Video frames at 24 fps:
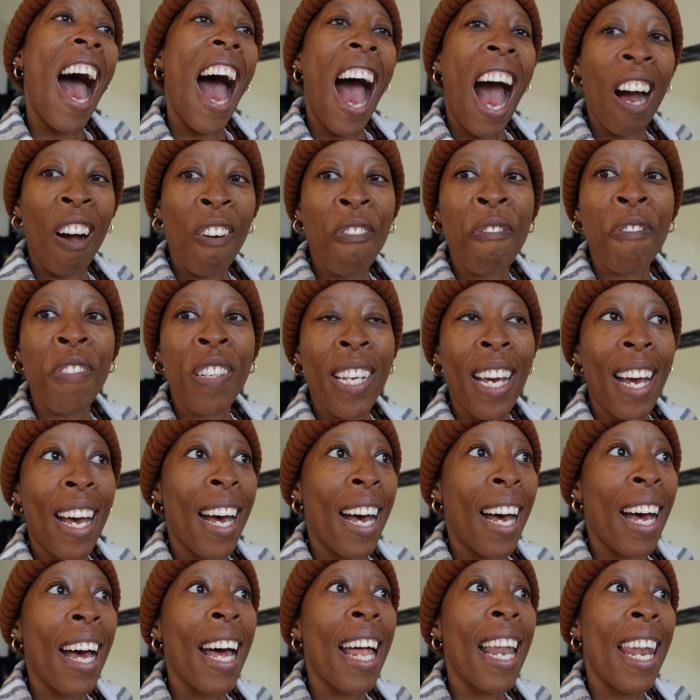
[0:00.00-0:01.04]

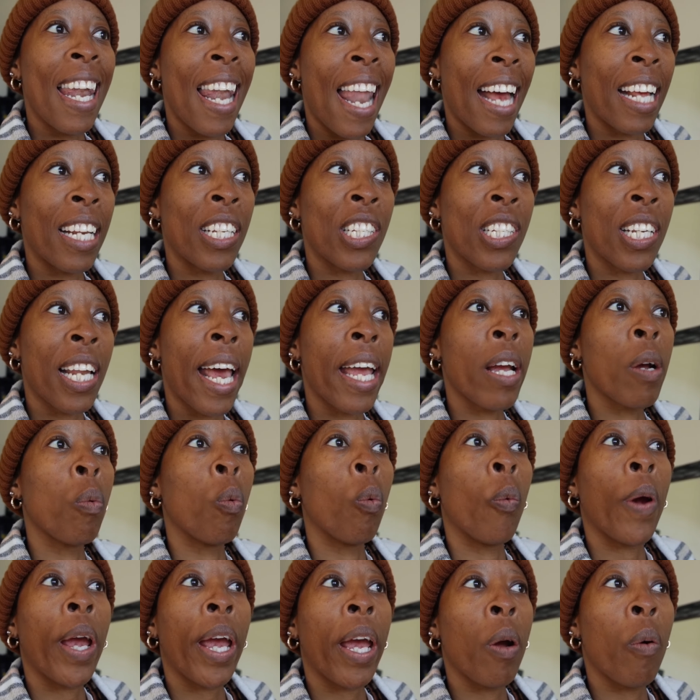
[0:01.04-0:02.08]
After lunch, like
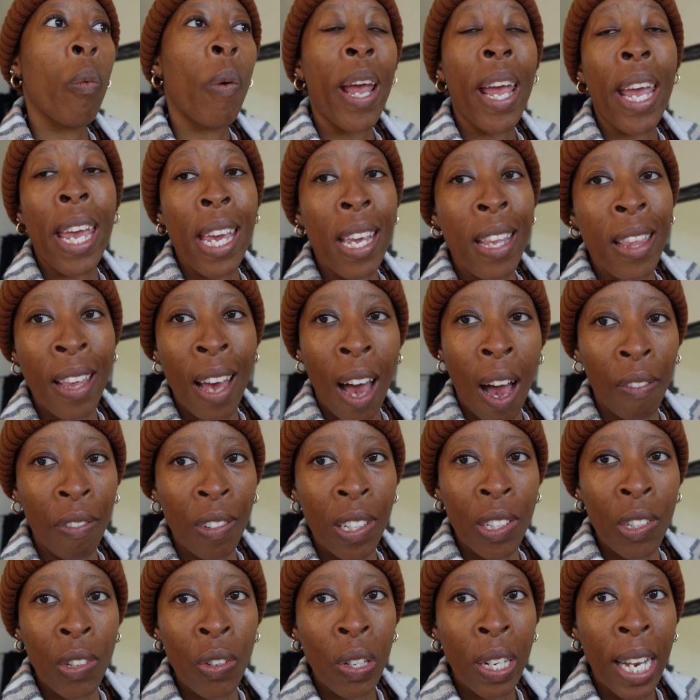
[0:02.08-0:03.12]
way in the
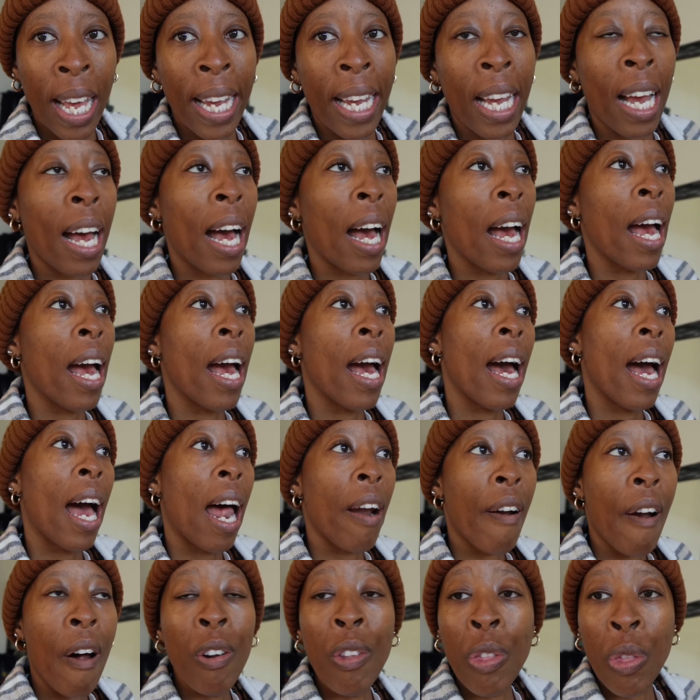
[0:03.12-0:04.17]
afternoon, like
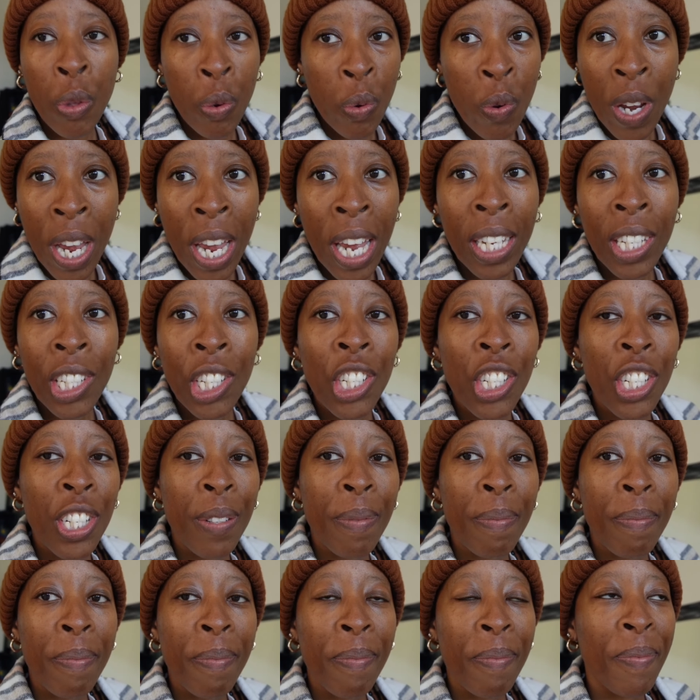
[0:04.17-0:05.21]
around 3-ish.
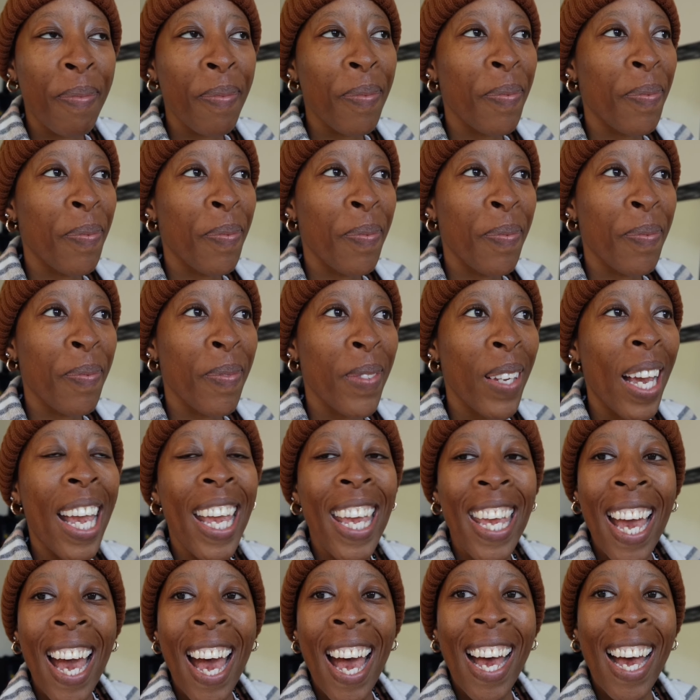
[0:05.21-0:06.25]

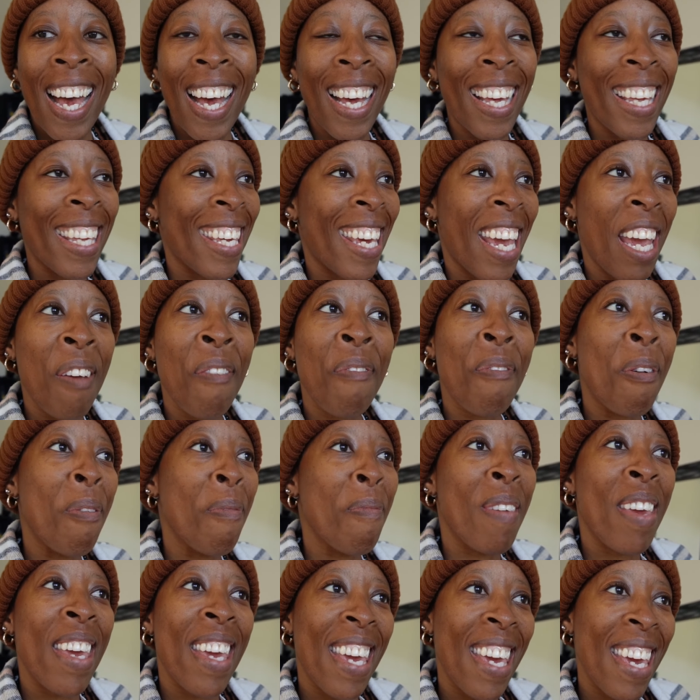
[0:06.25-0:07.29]
Yeah, yay for
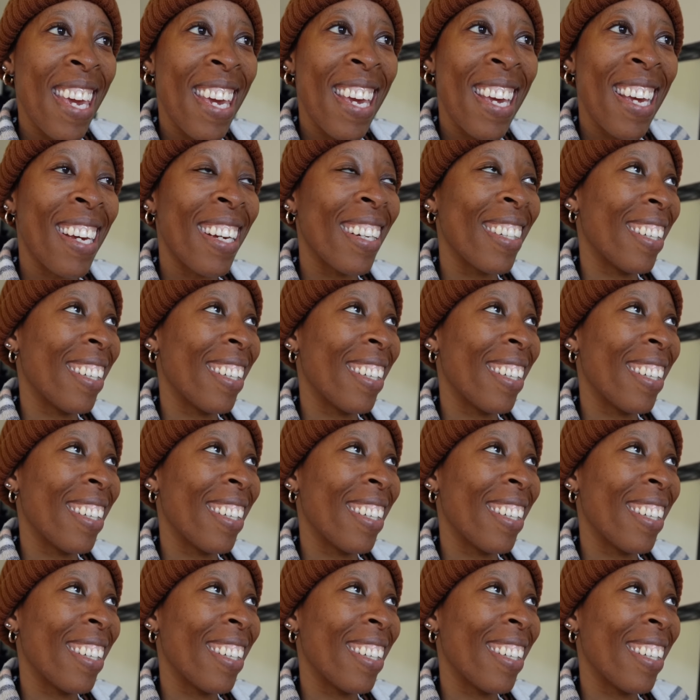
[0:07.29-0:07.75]
me.